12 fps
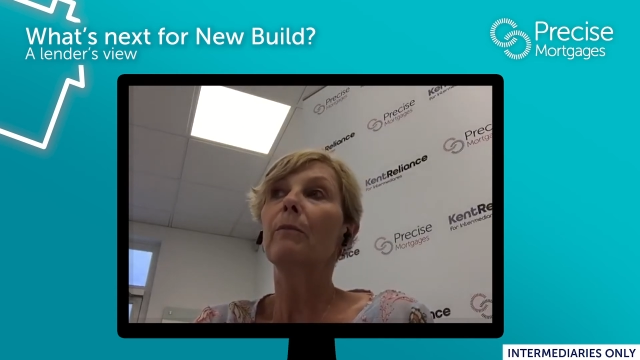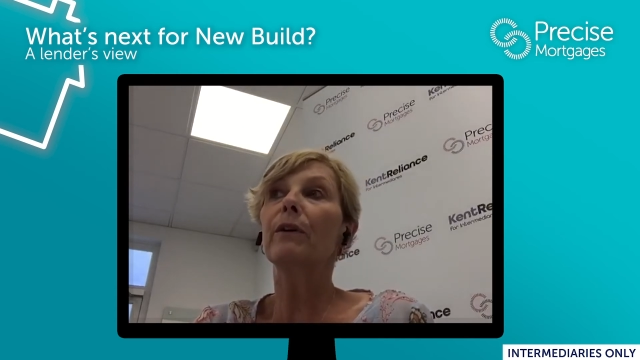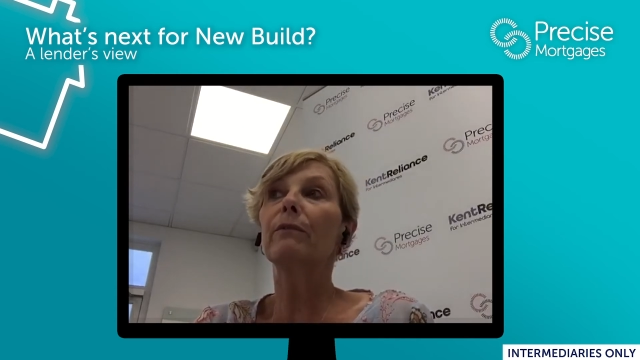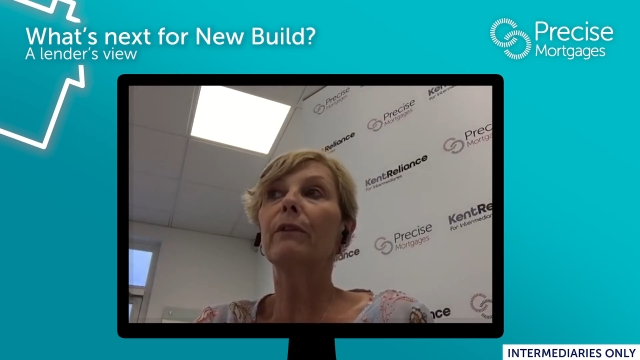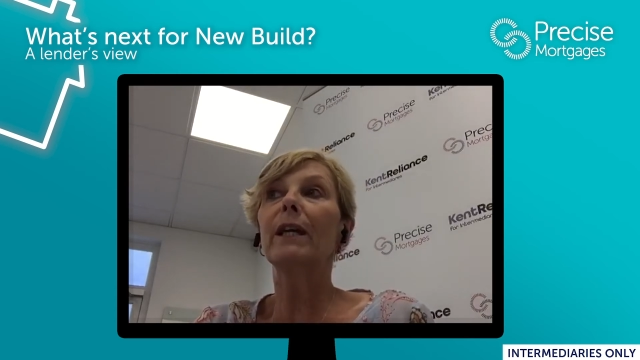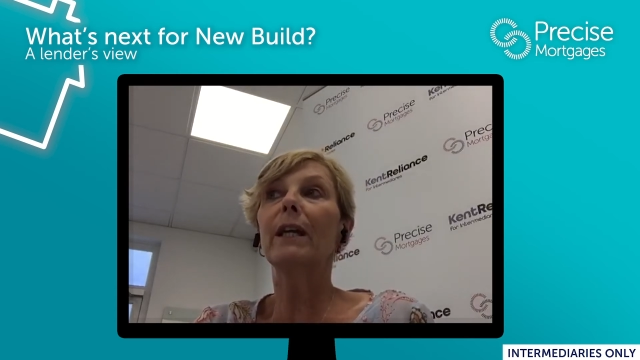
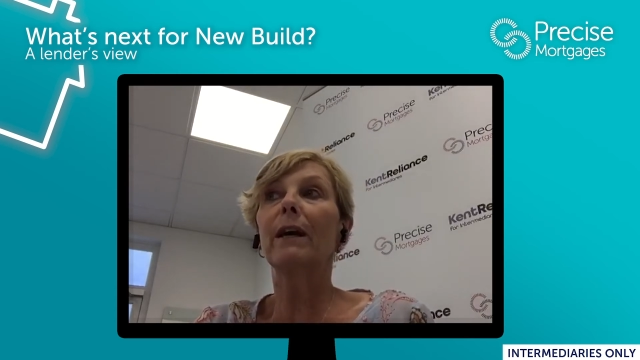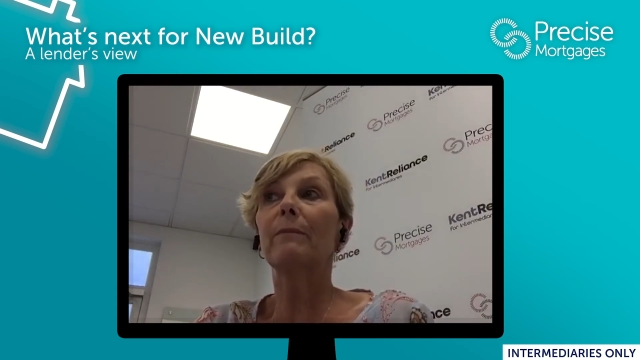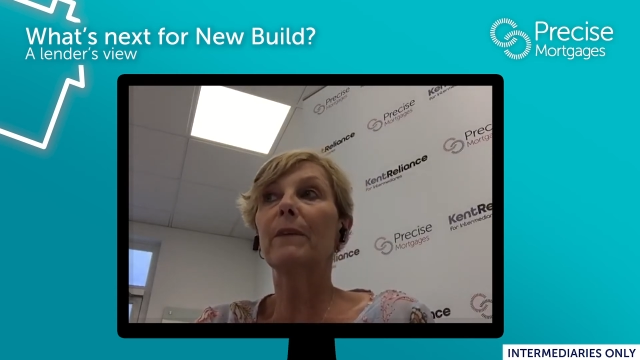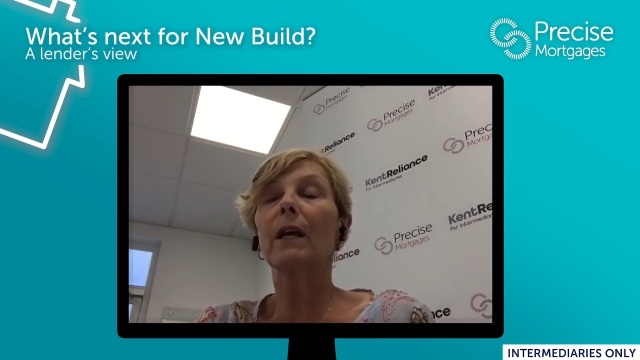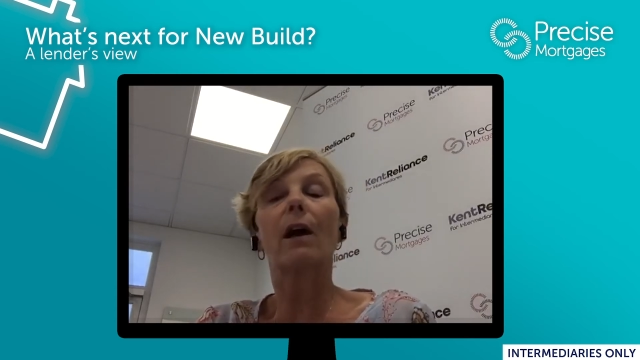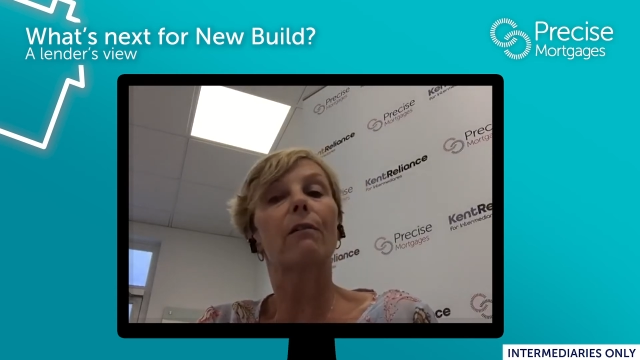but really
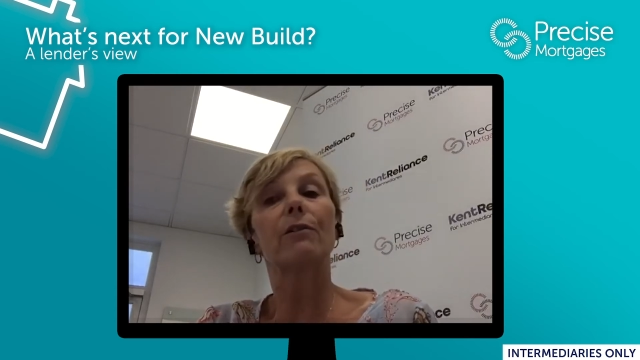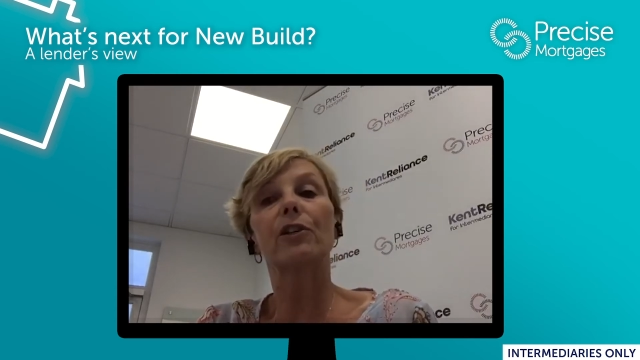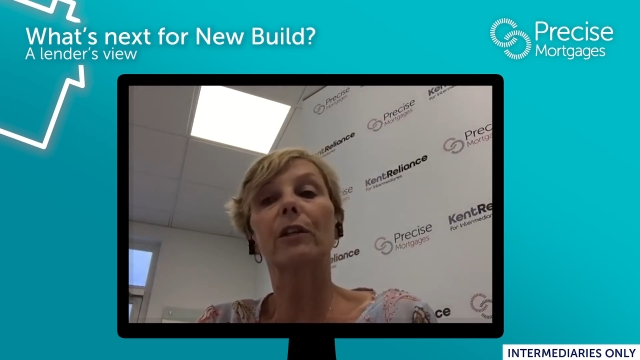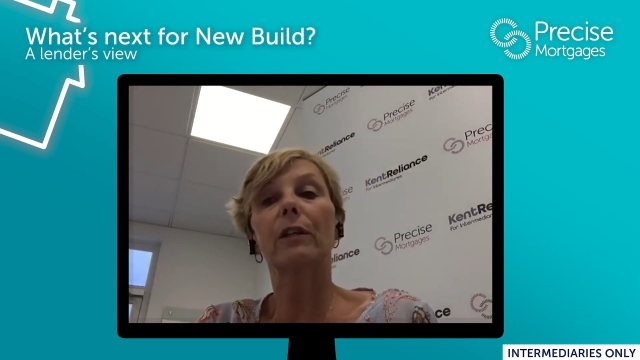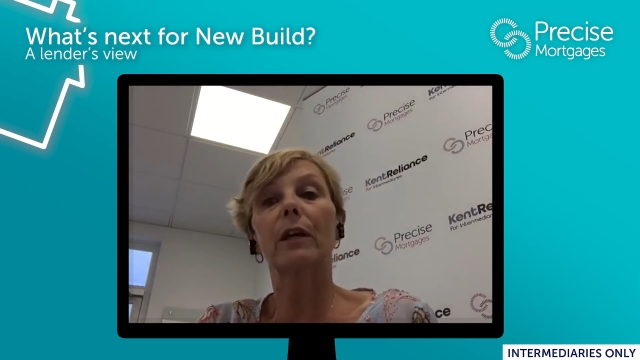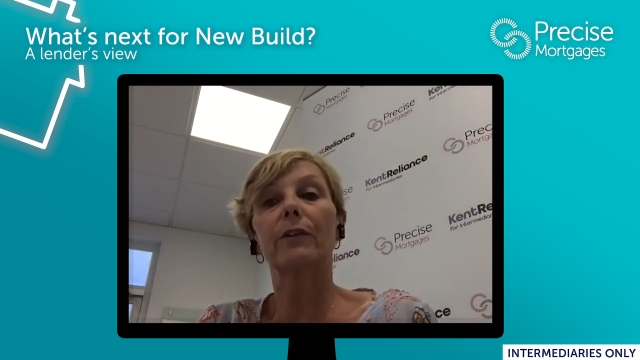I'm
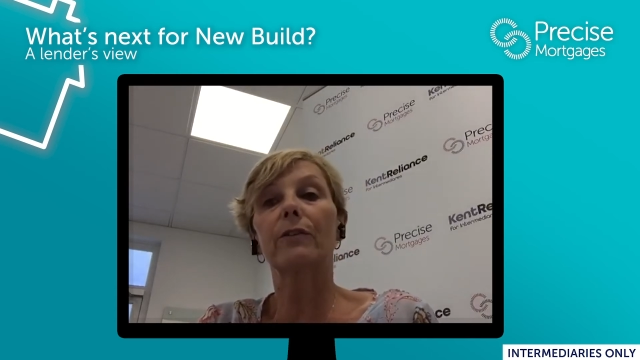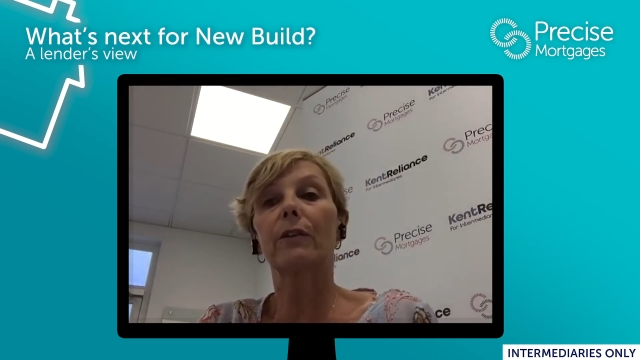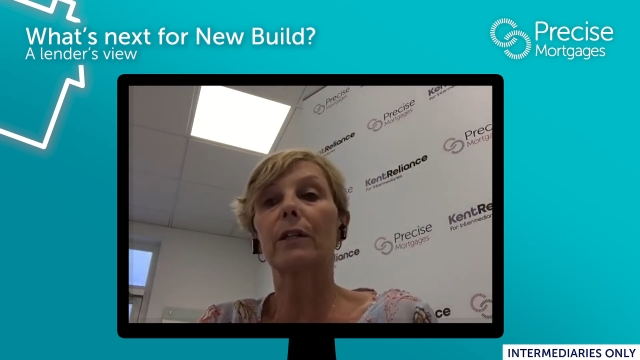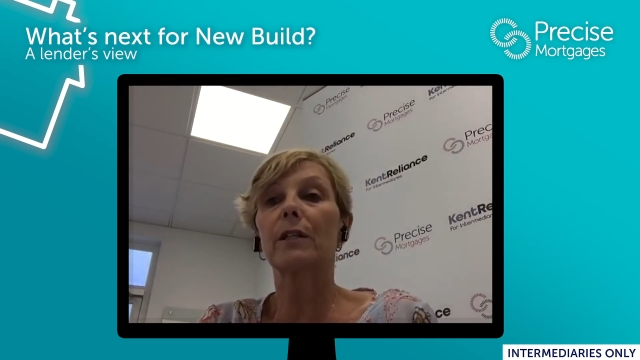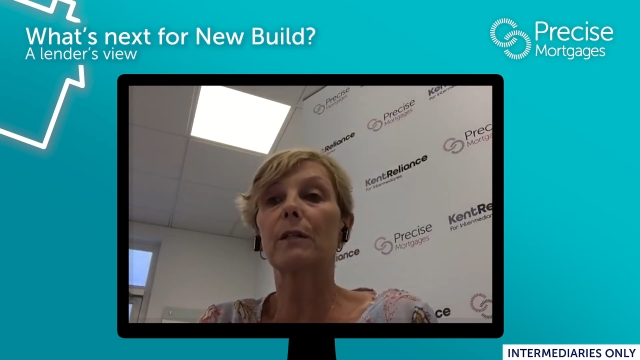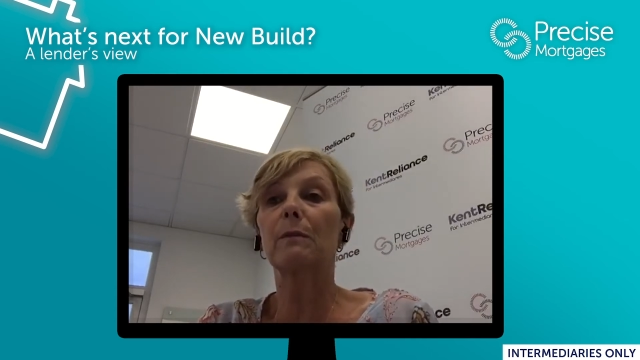encouraging the
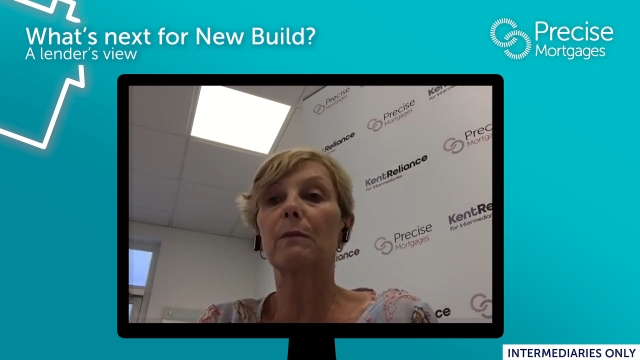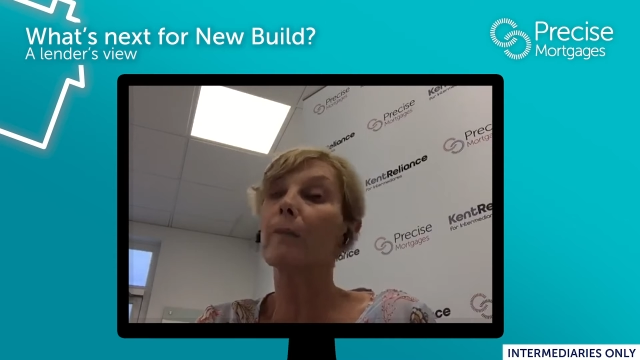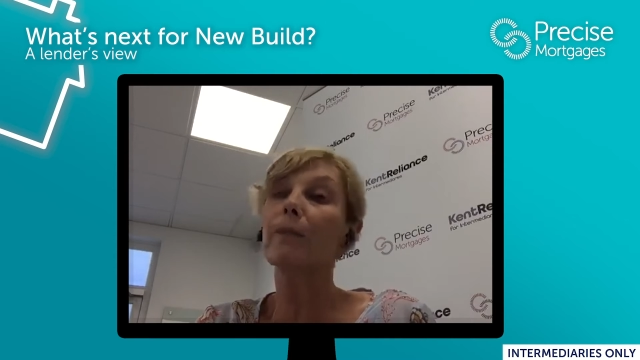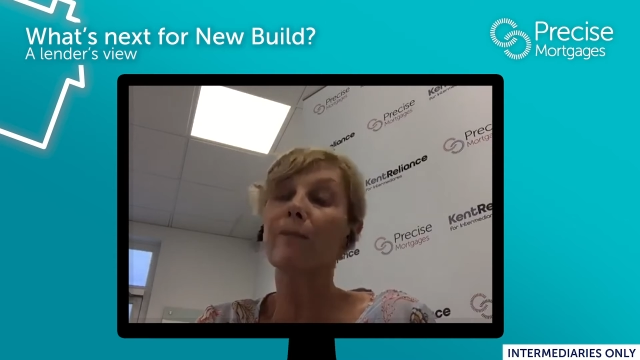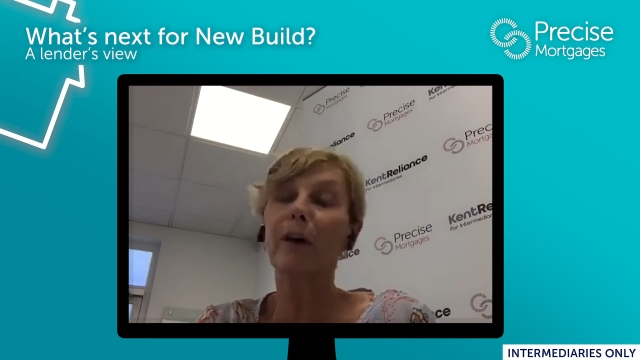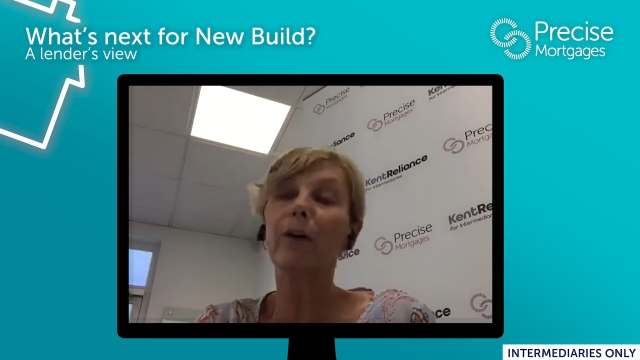underwriters to pick
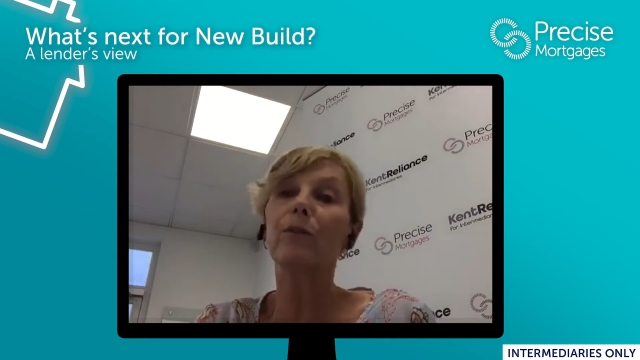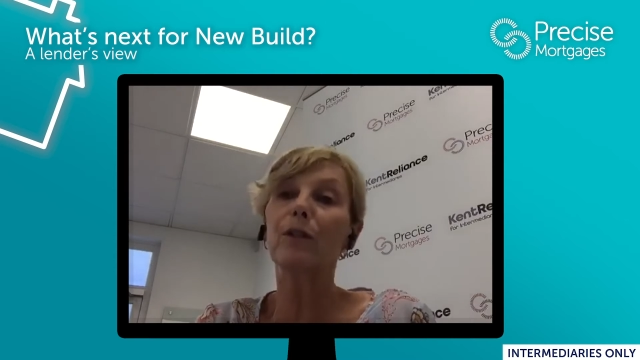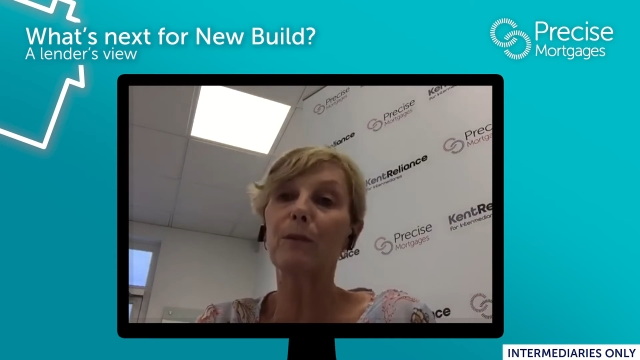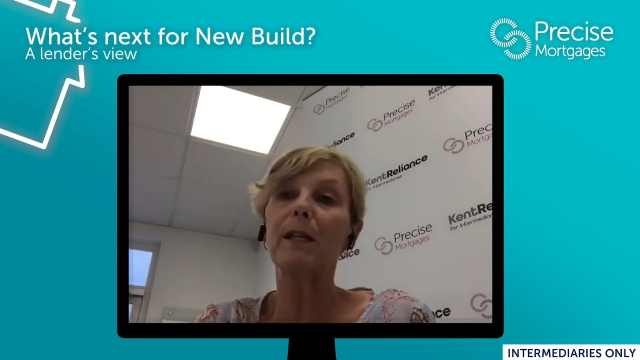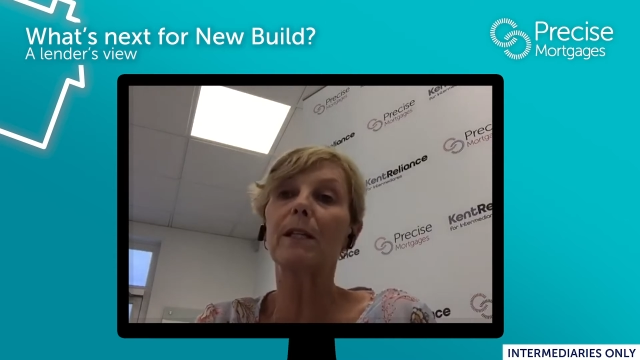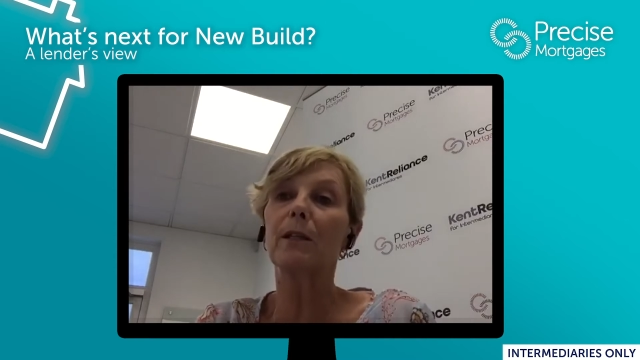up the phone and
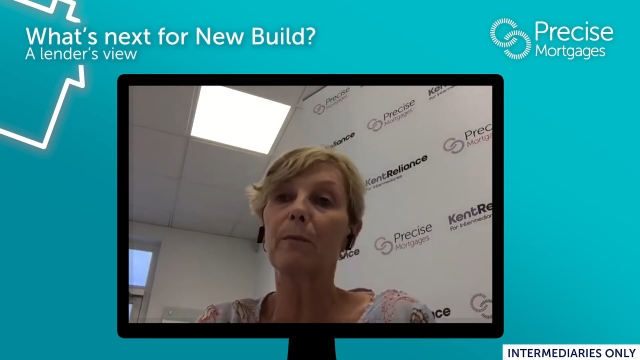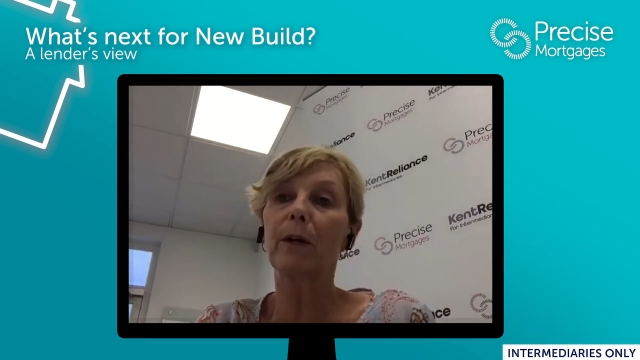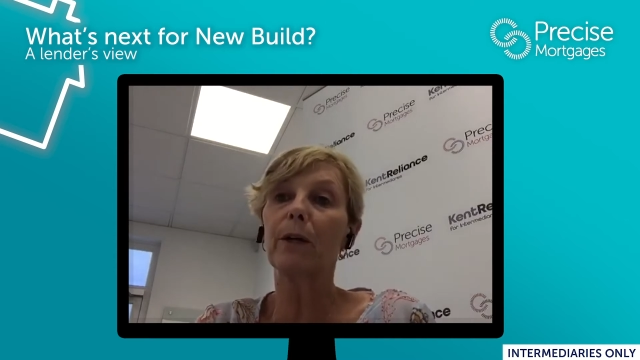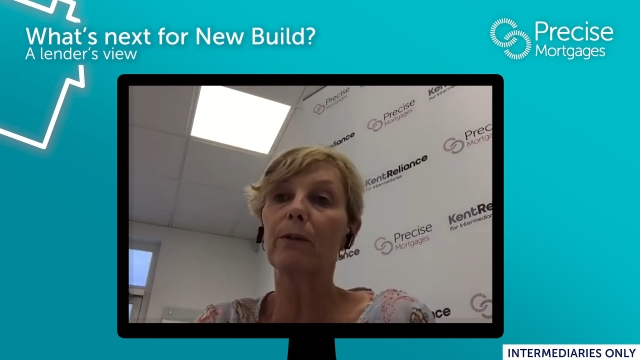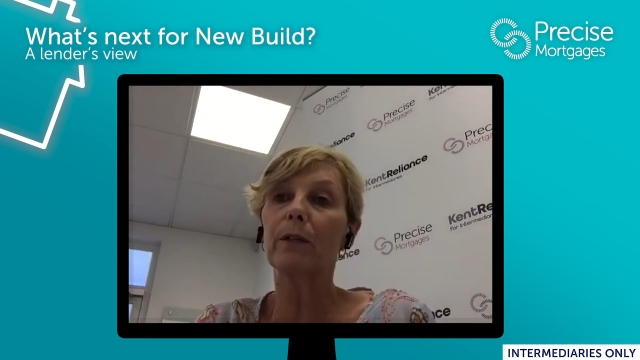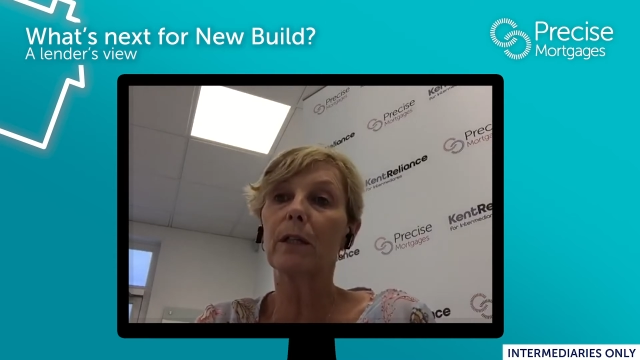speak to the
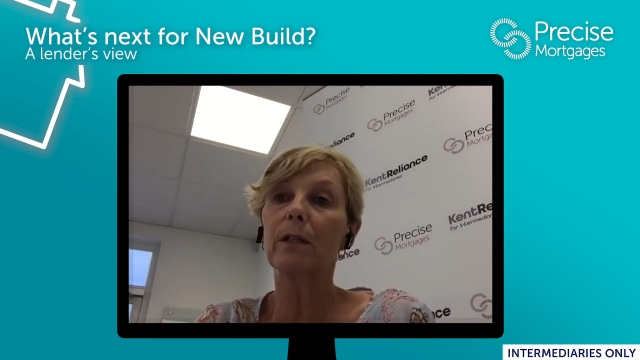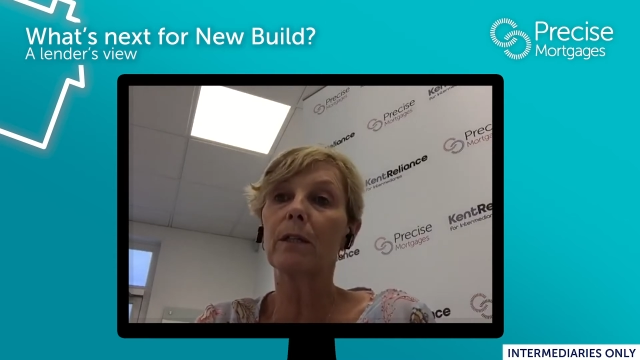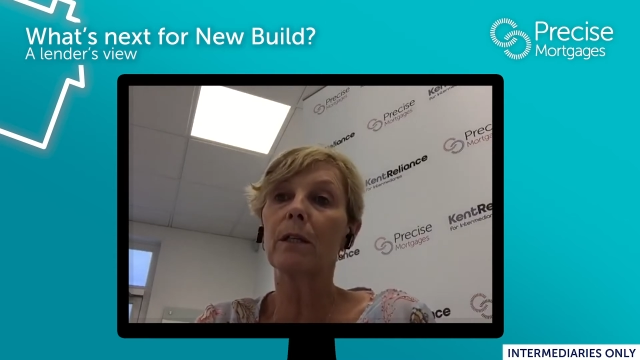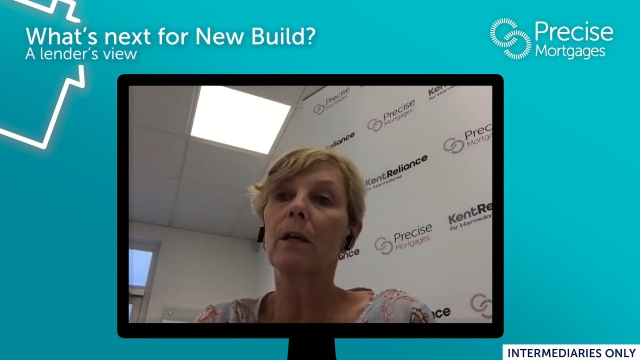brokers,